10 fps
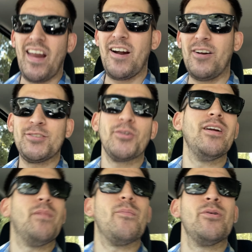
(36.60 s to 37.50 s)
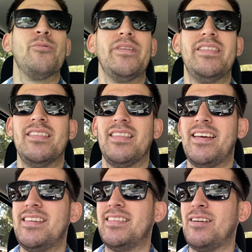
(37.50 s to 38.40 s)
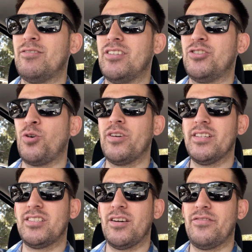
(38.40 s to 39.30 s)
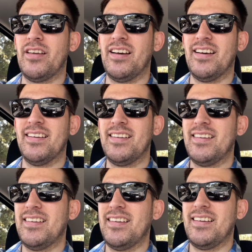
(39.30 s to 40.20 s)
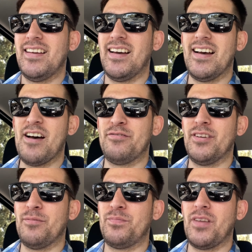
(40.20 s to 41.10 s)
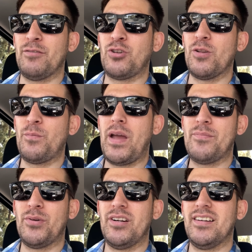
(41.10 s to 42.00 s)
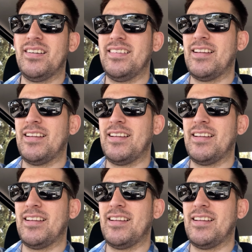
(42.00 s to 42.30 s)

and I also remember when like there was a shortage of the of the of toilet paper.